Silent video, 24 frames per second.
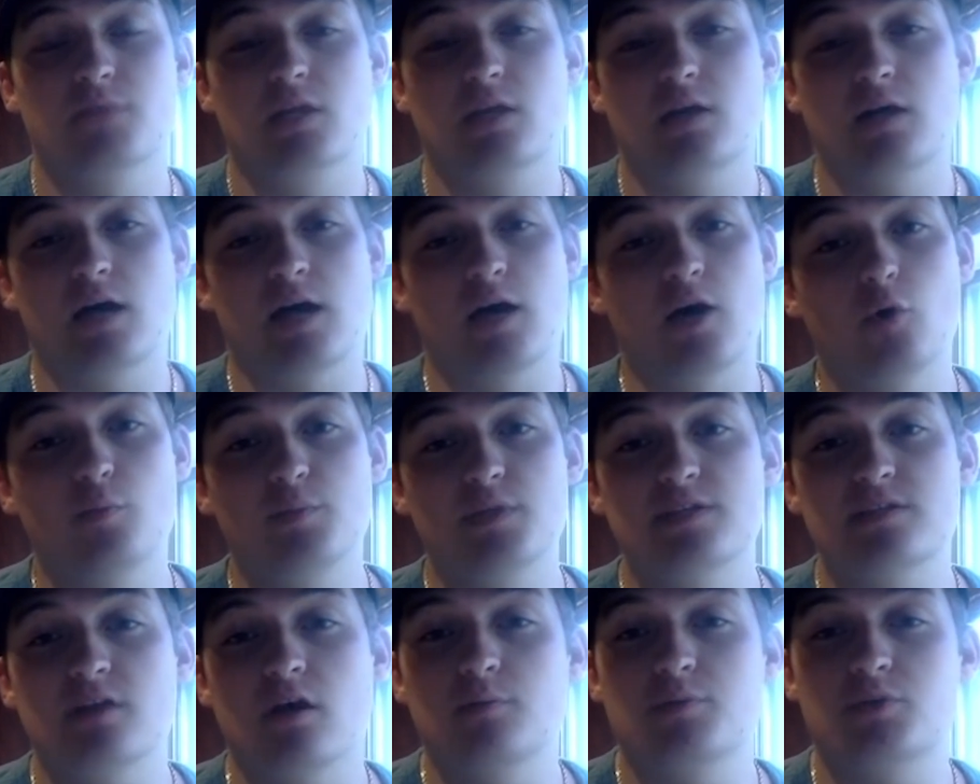I hope
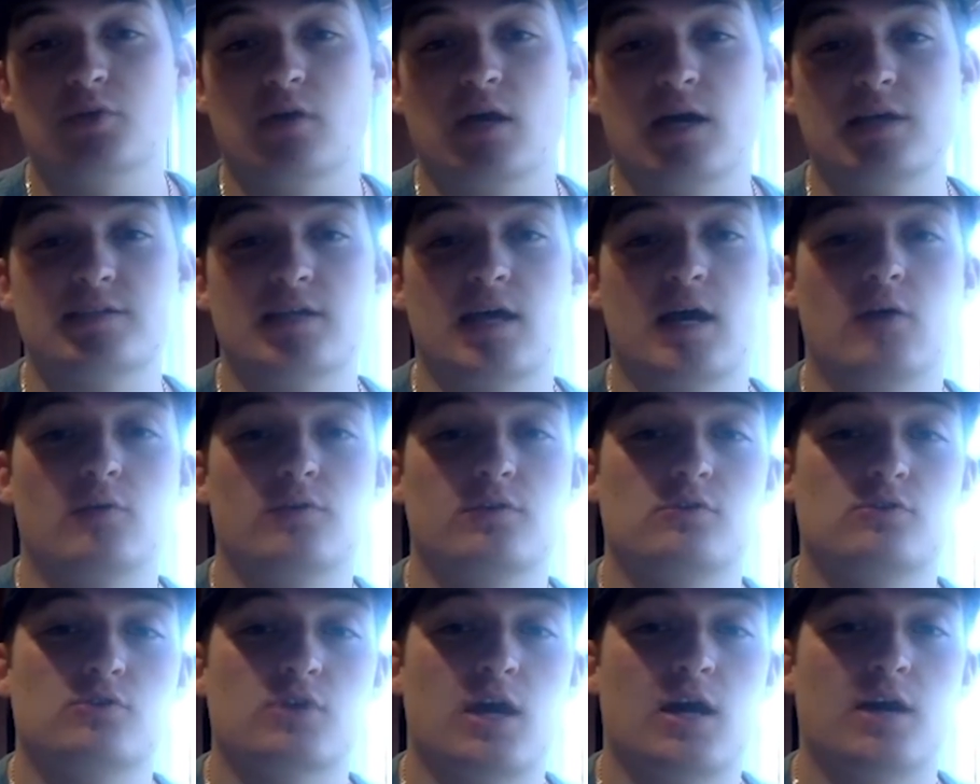this helps you guys out with
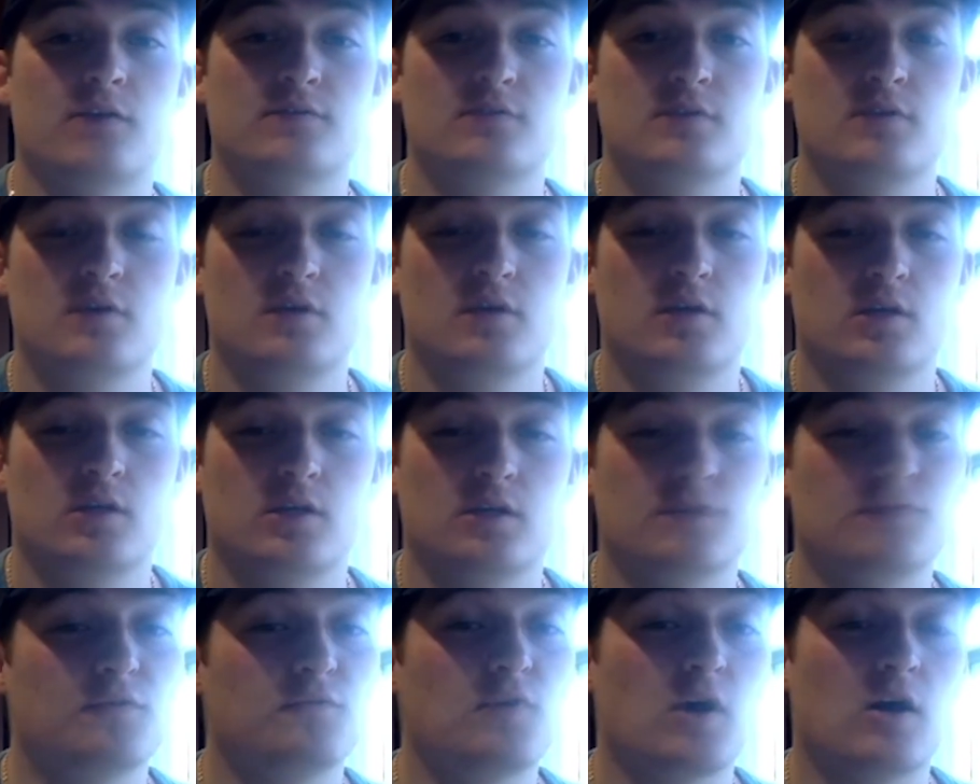your draft,
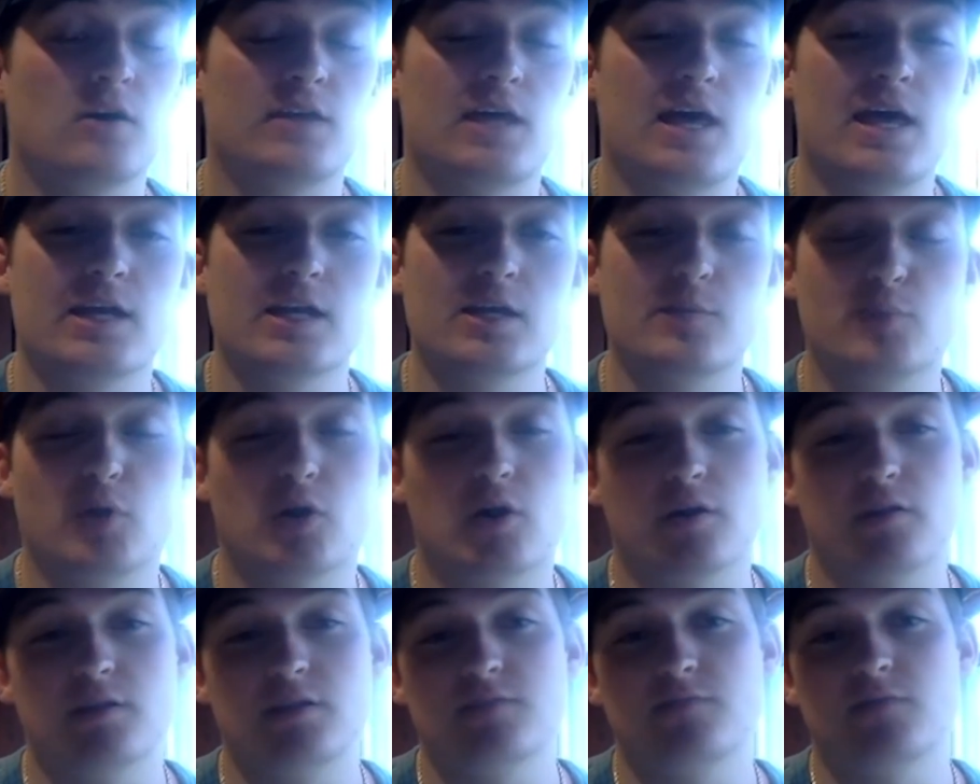and if you found any
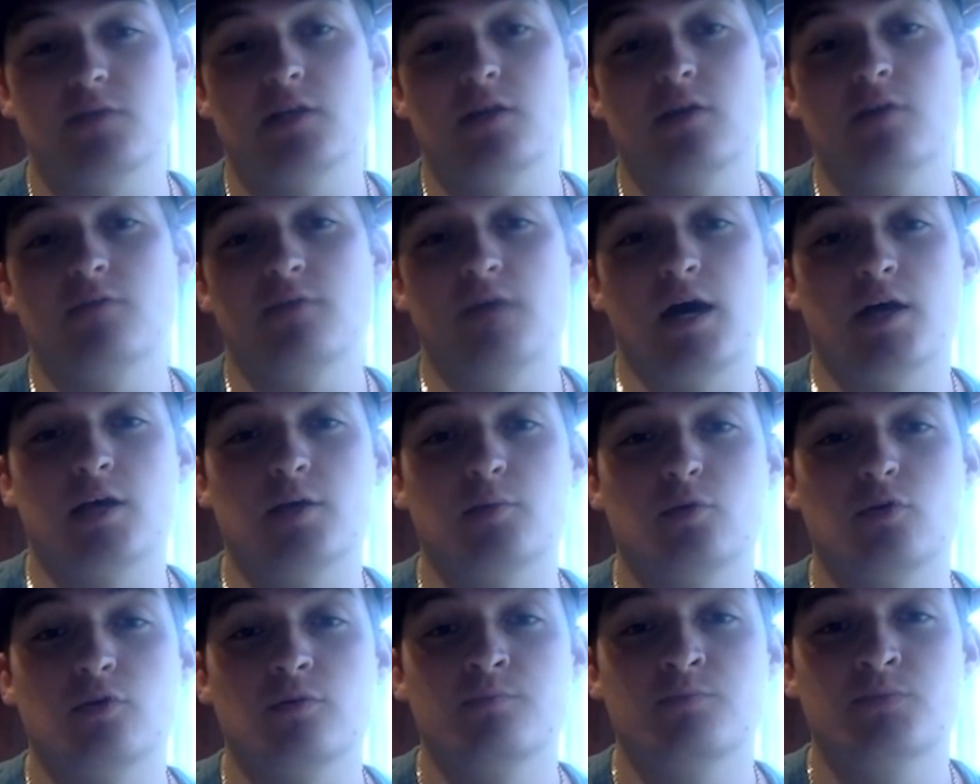part of this video
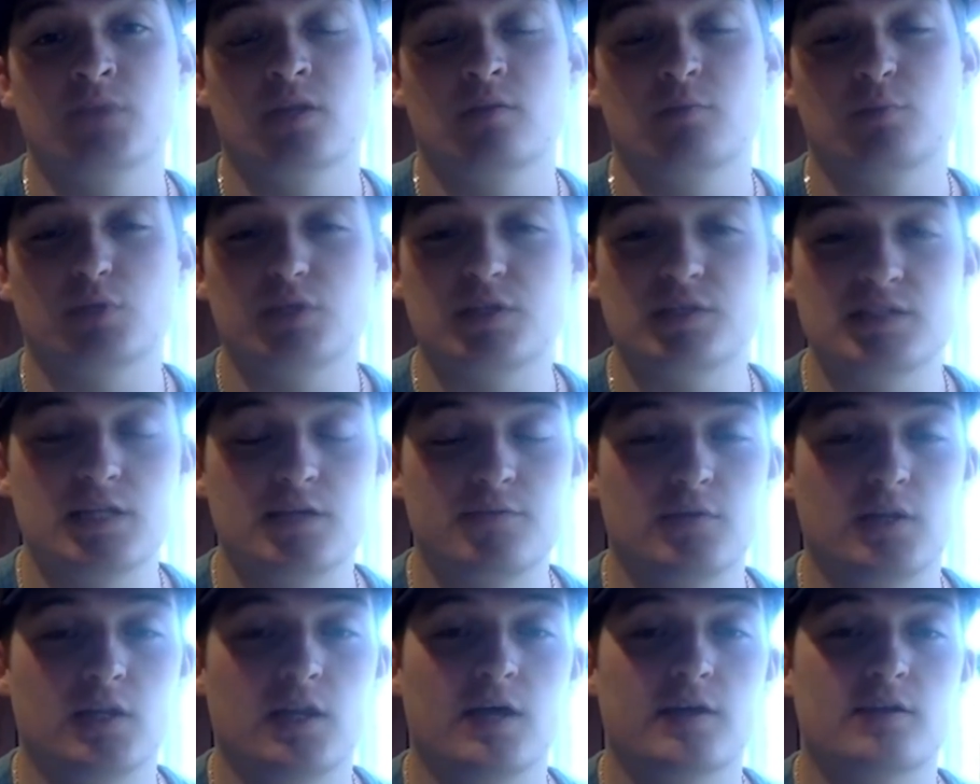valuable, please
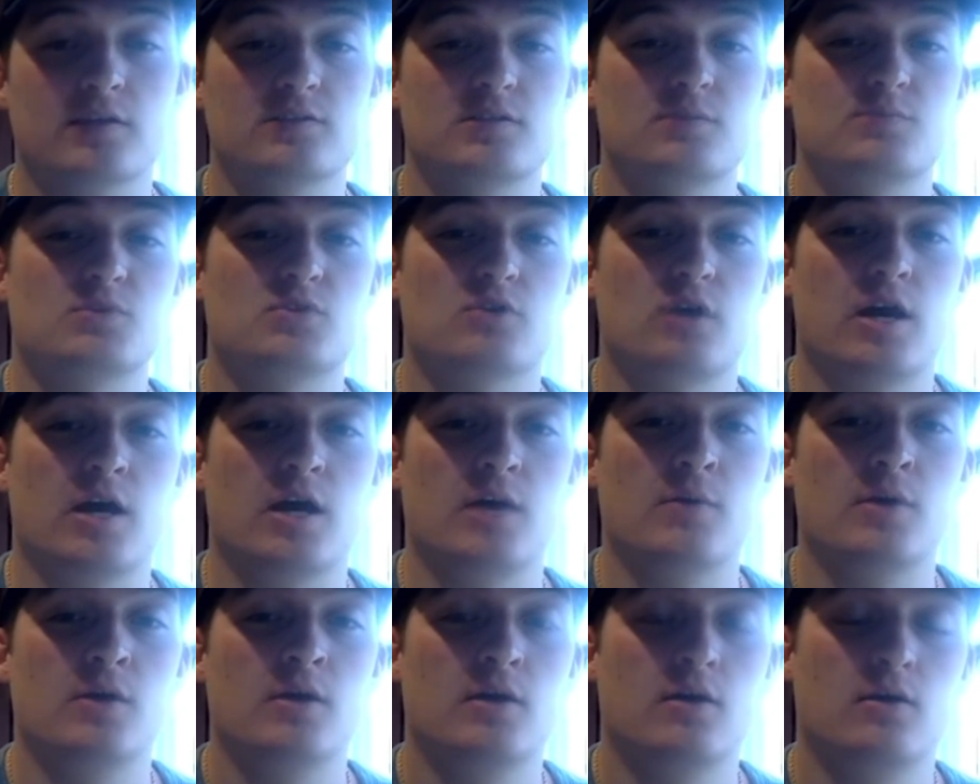leave a like and
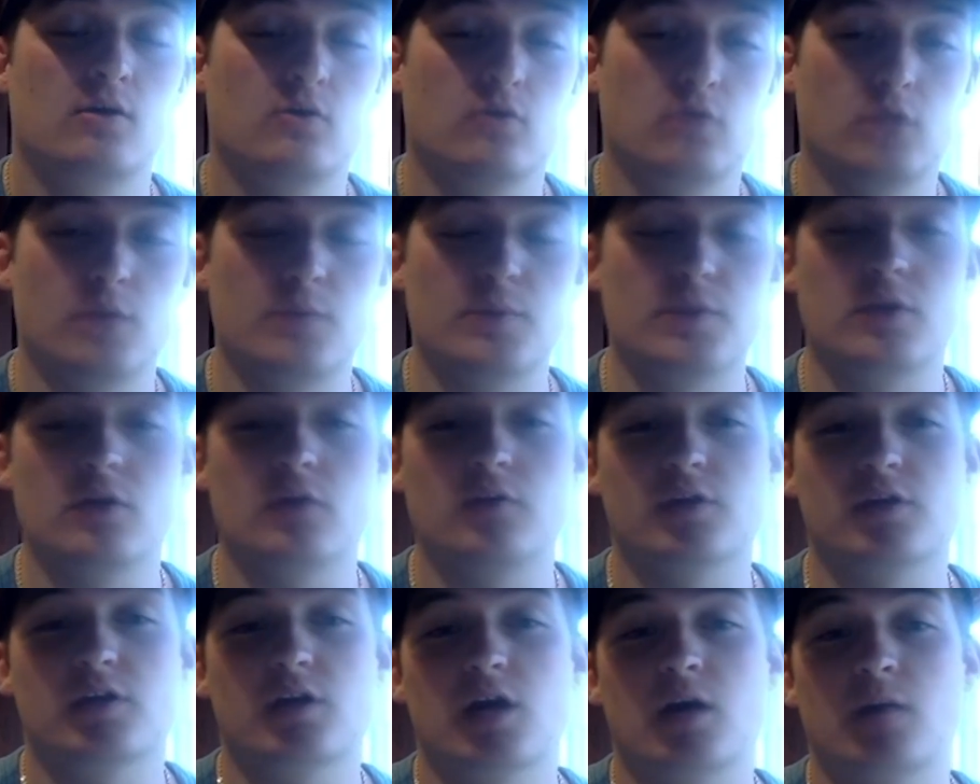subscribe, or let me know
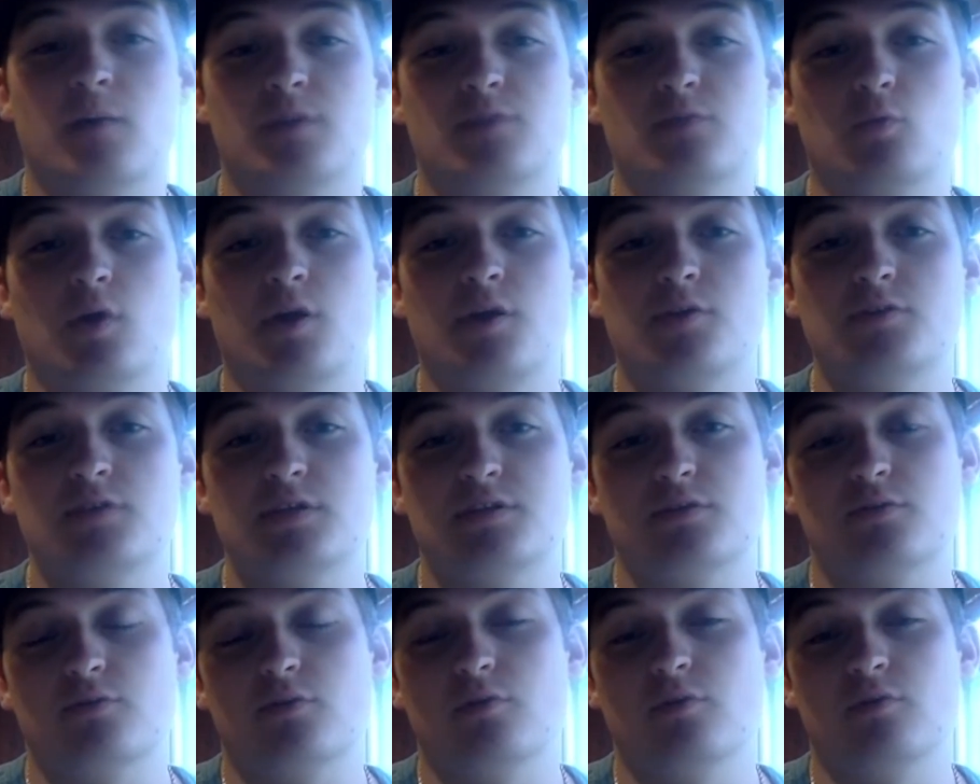in the comments where you
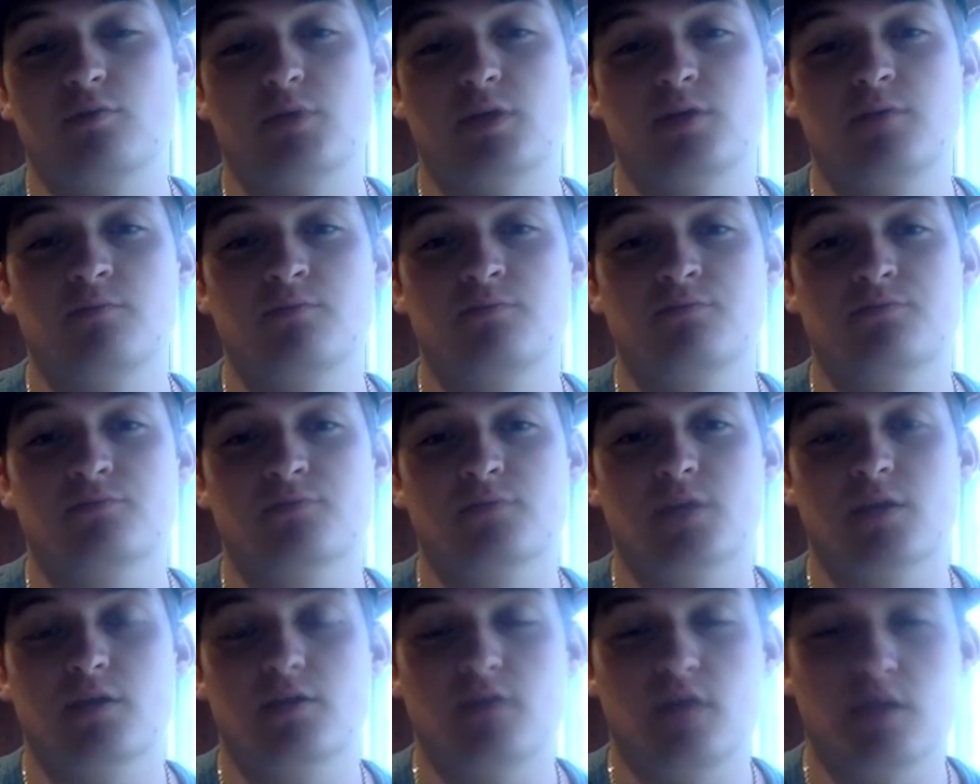disagree with me.
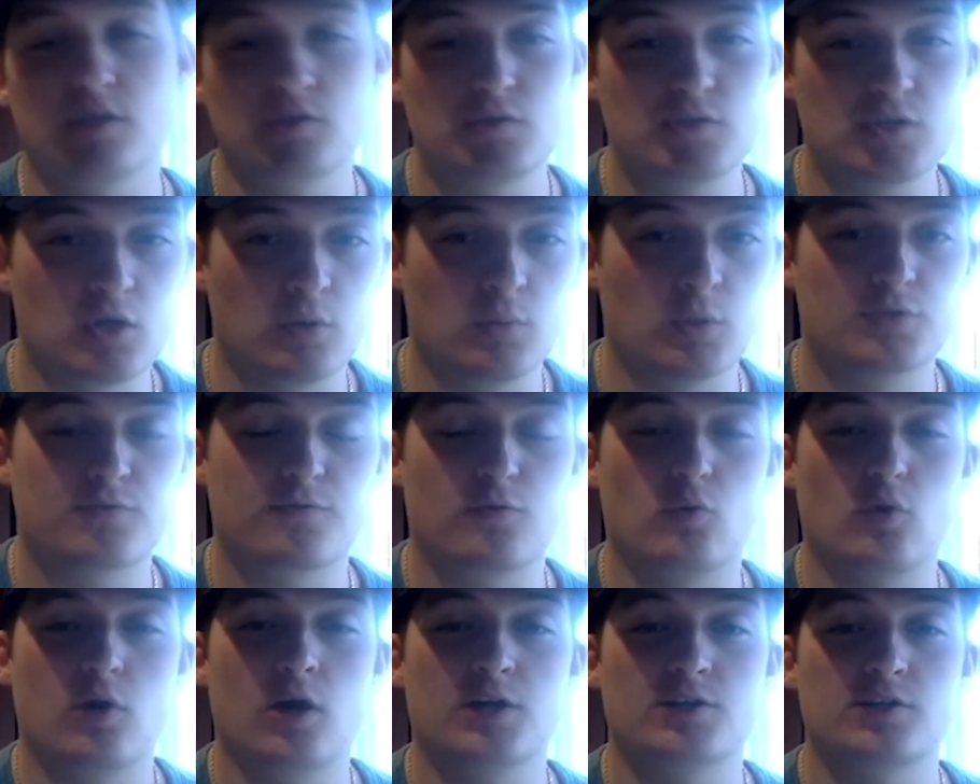Thank you so much
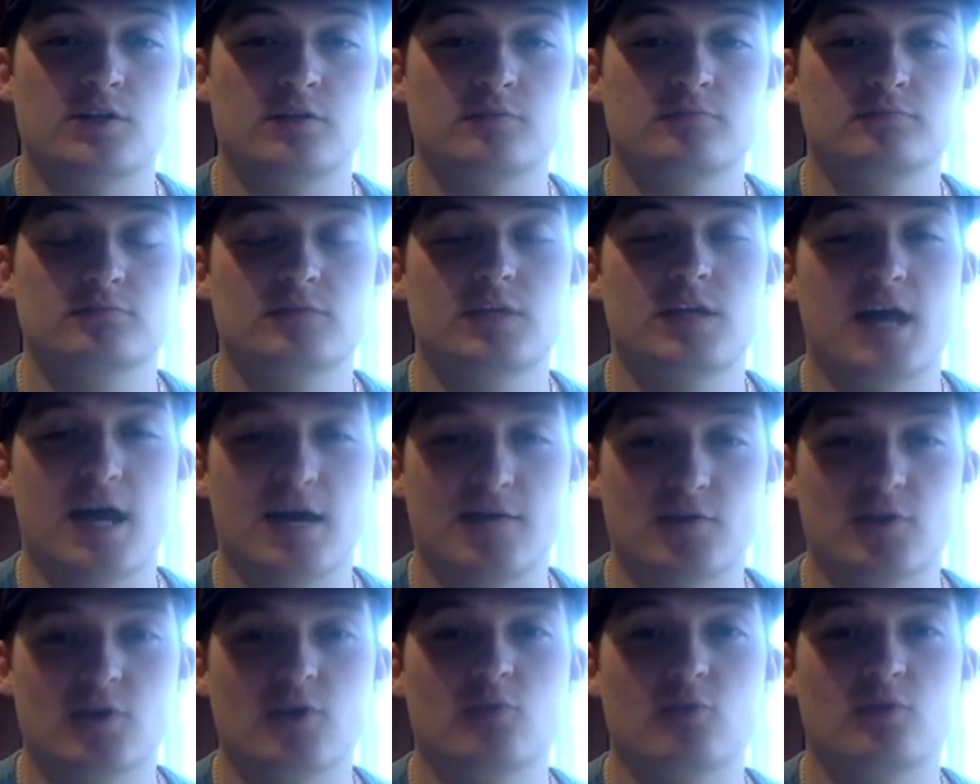for watching, and
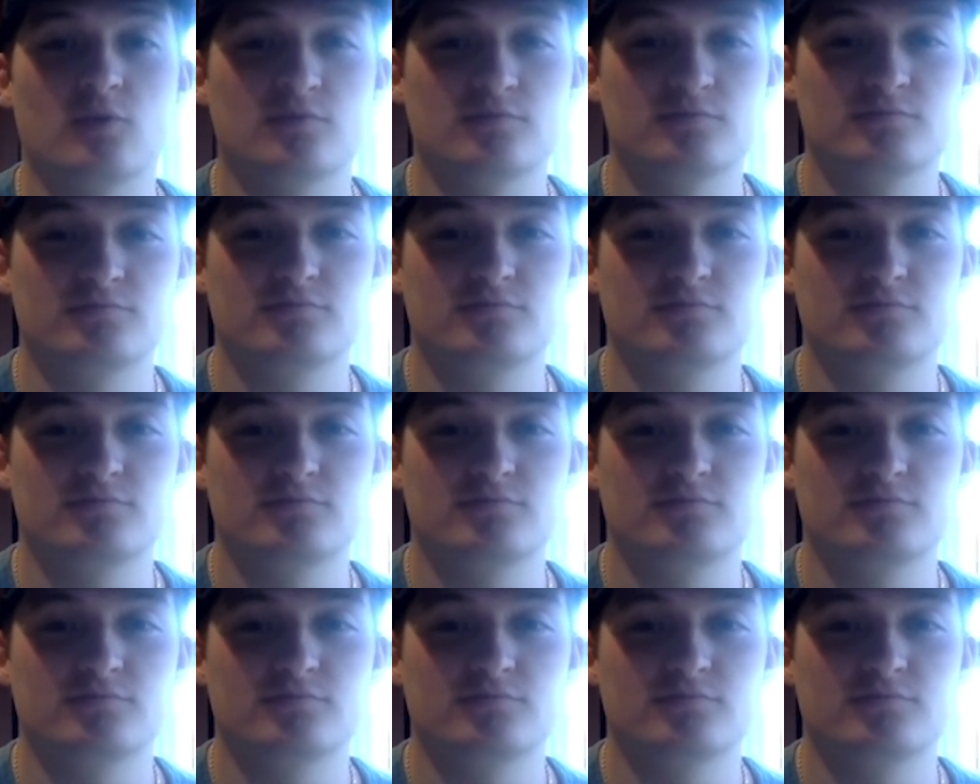have a good one.